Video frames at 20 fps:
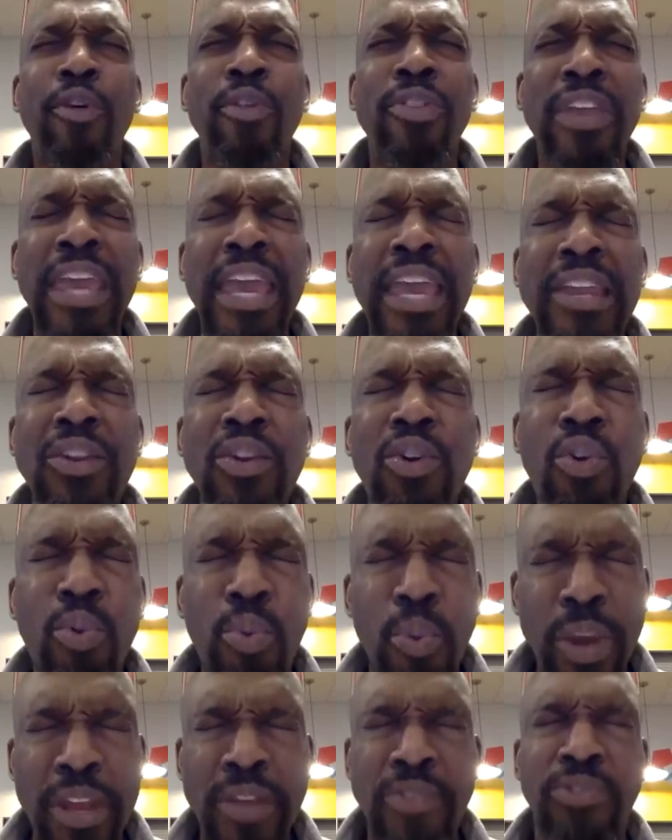the
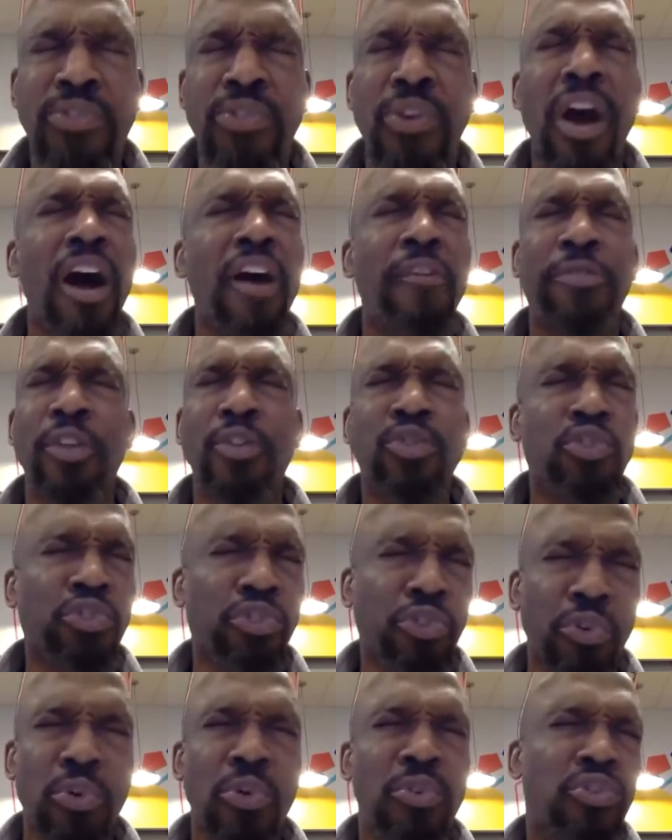increase of the
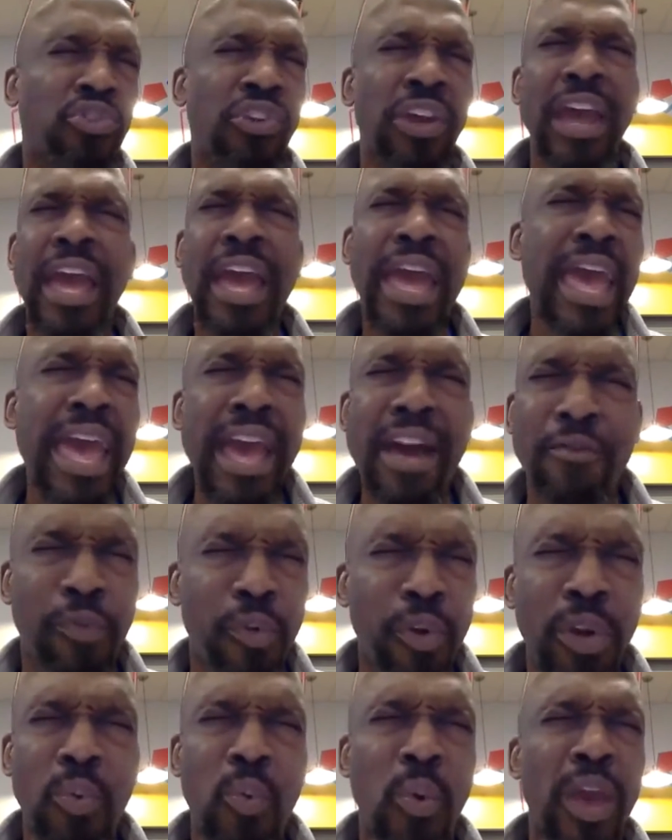church
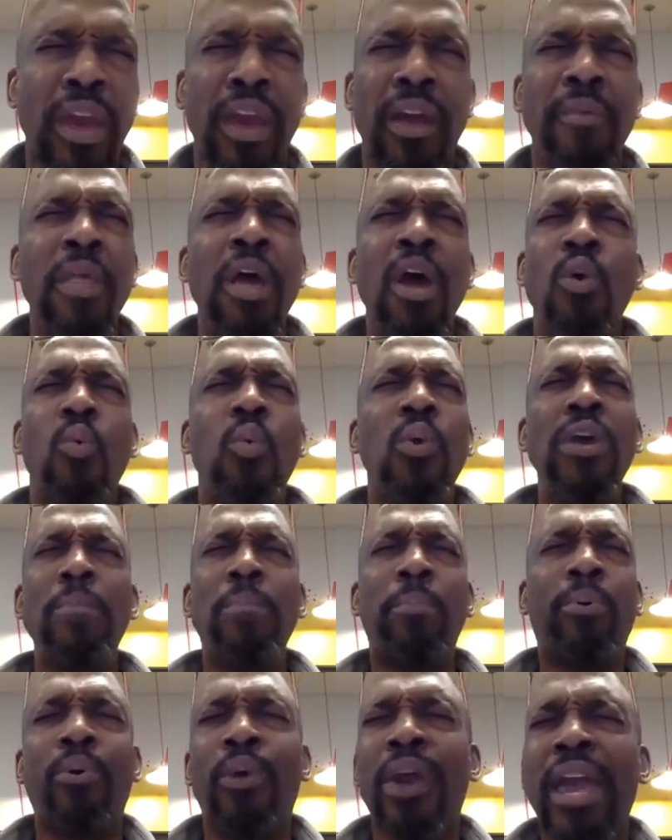everywhere. We
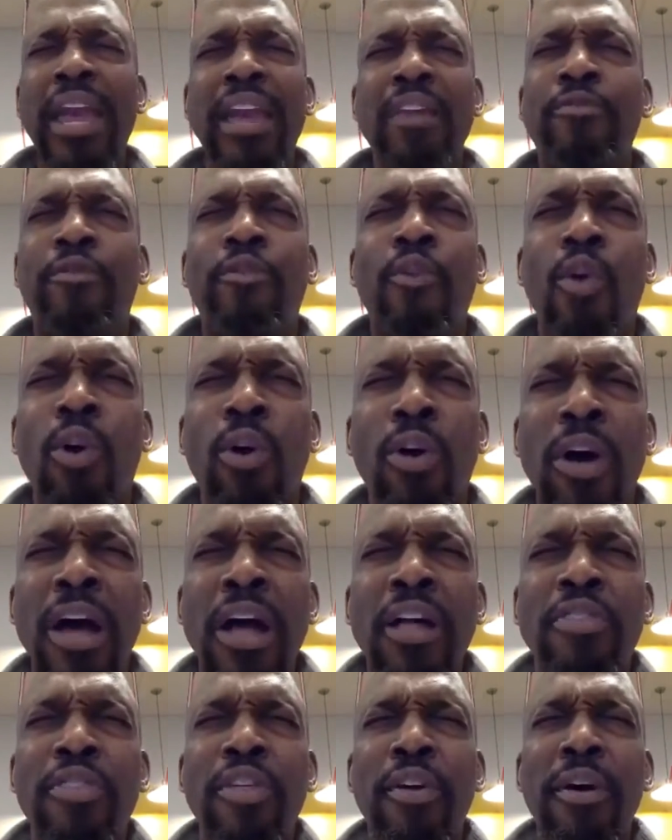pray for
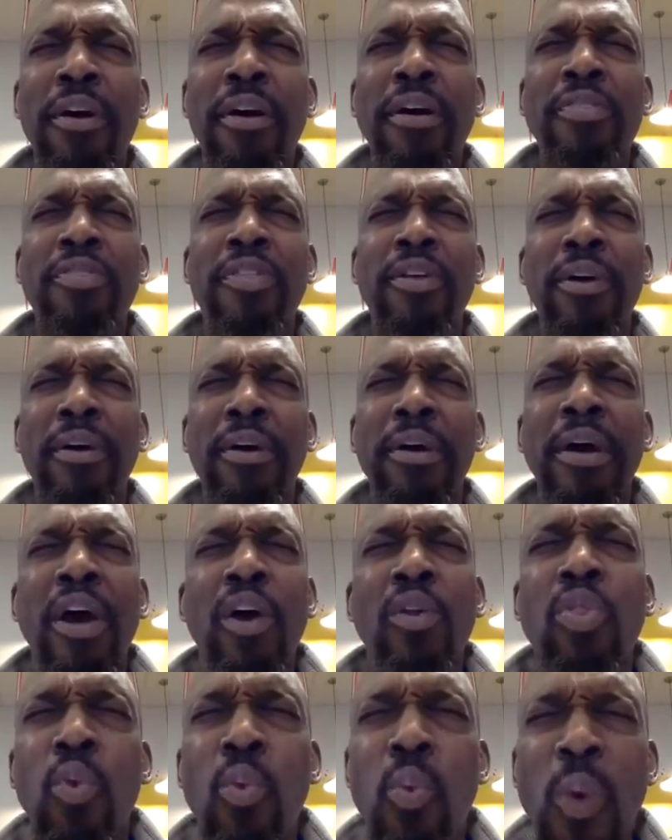the
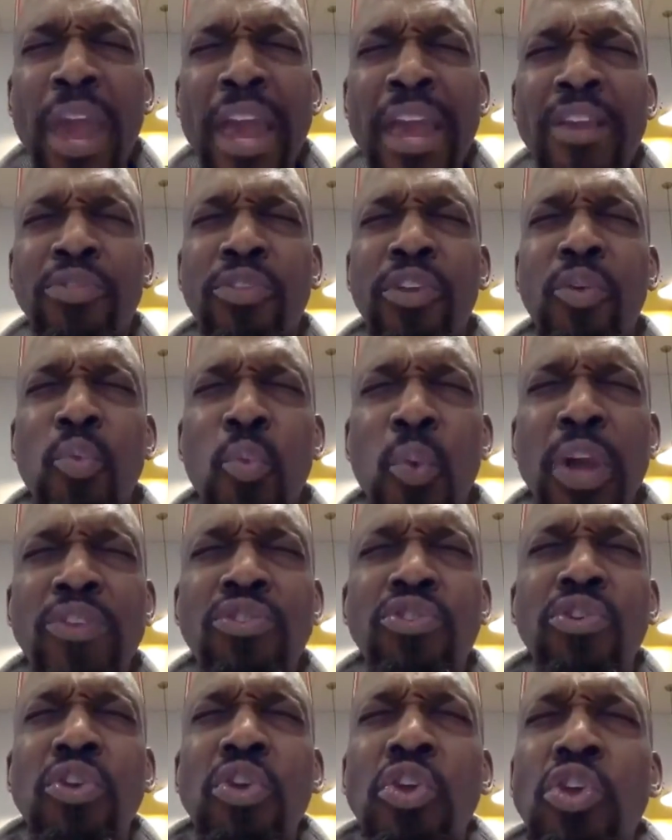ways at which
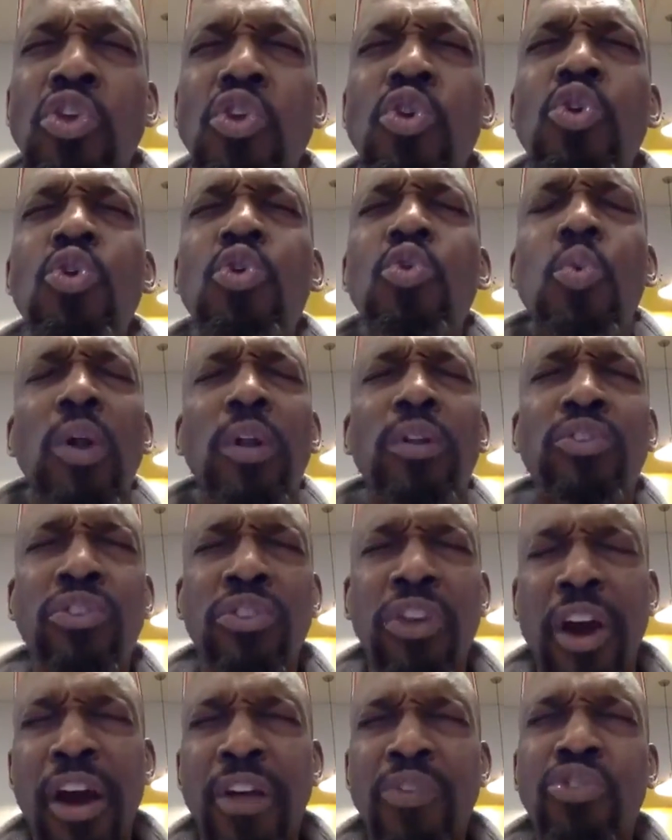you will
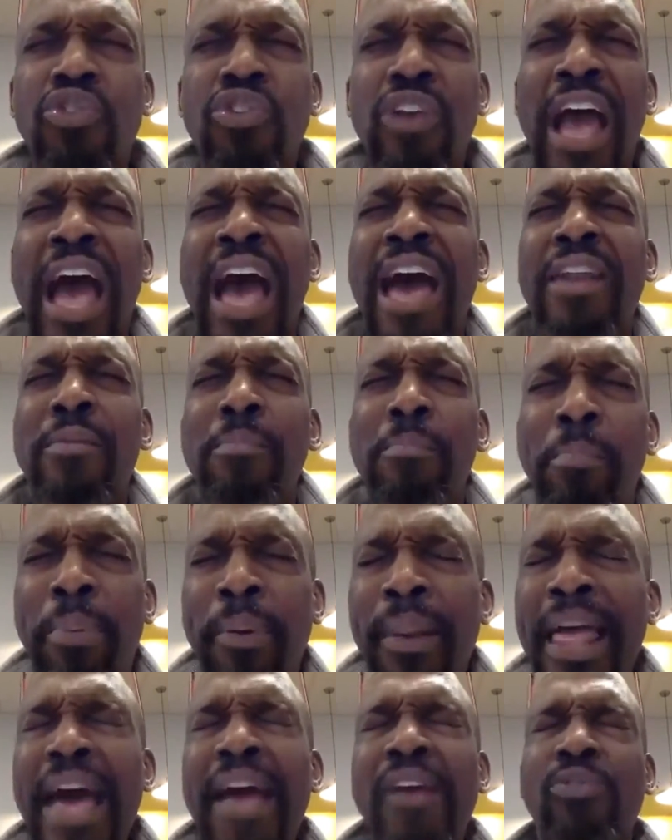touch and
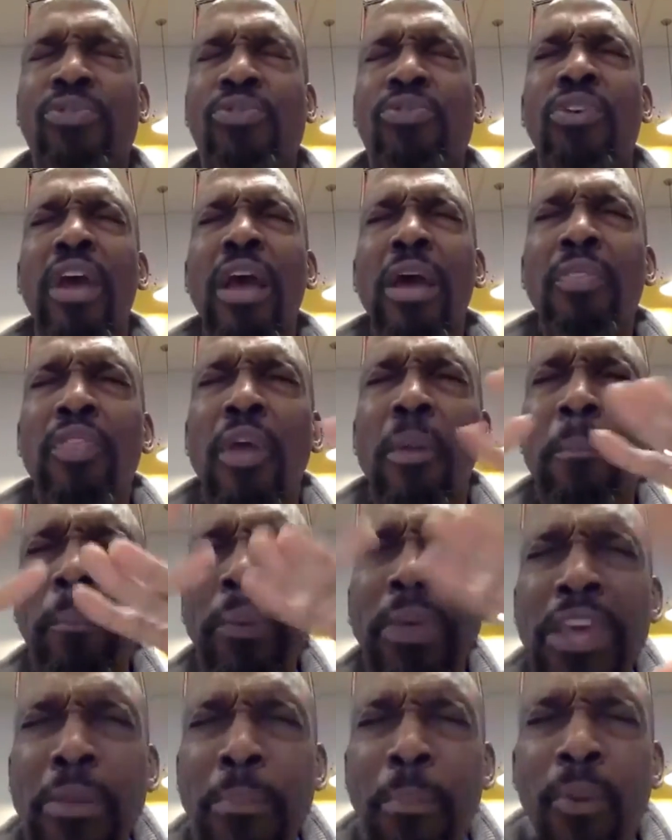bless the
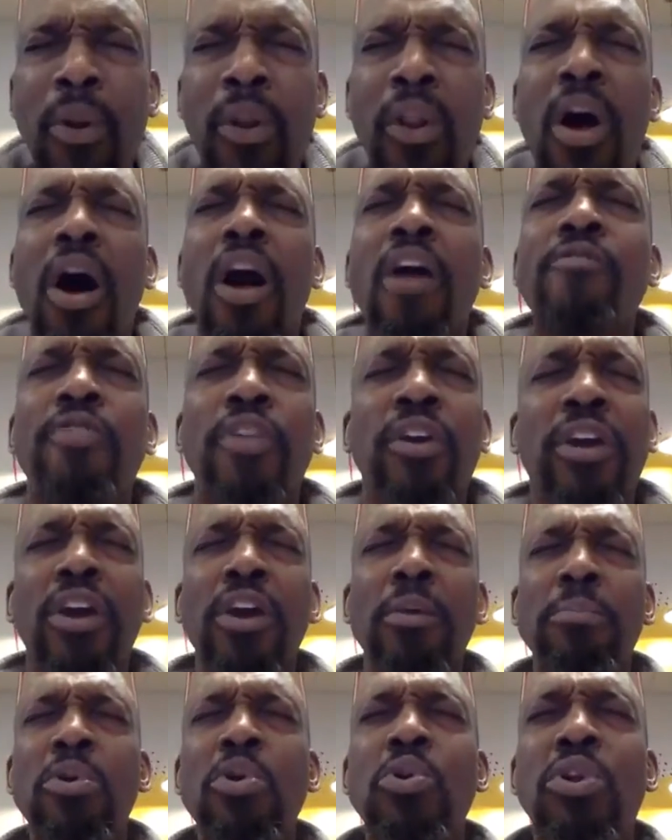people of the
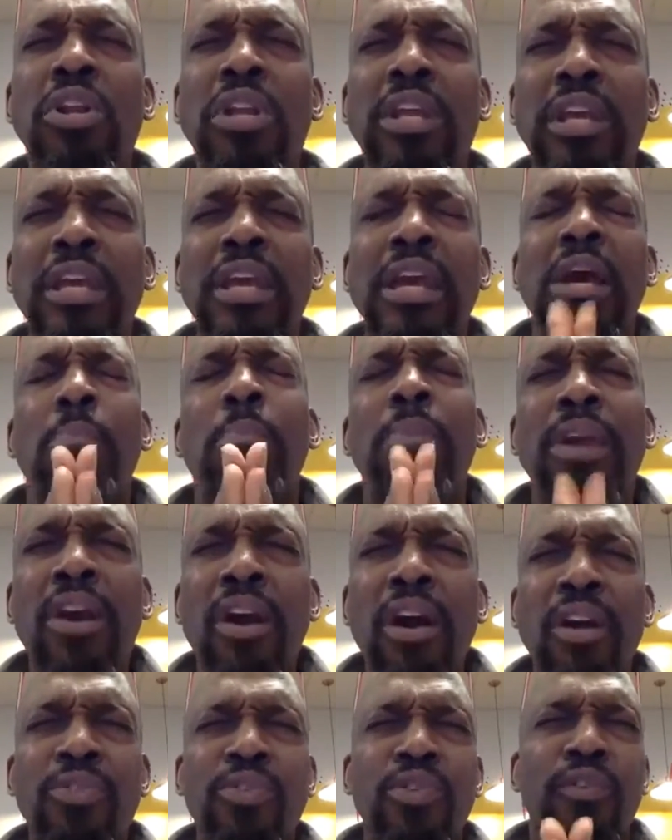community
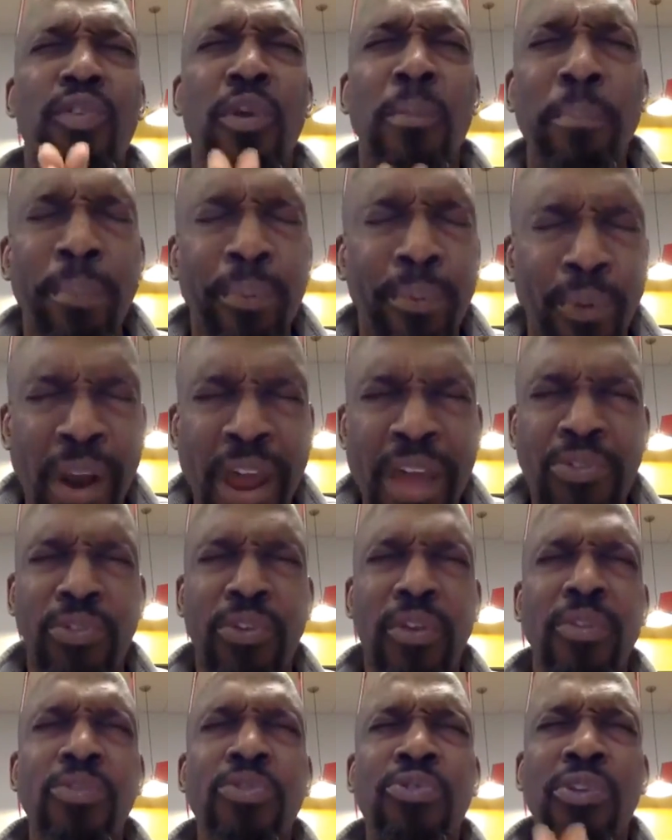because of the
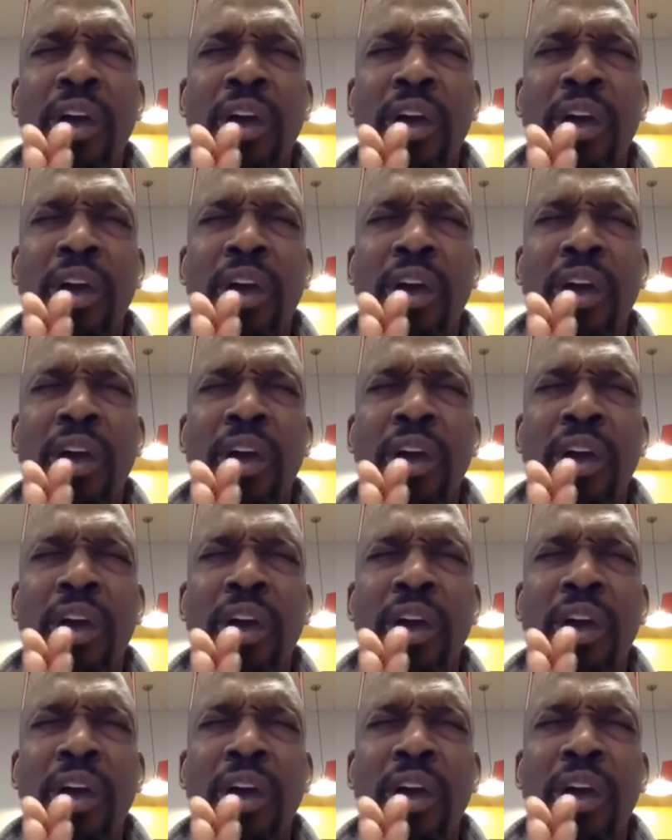presence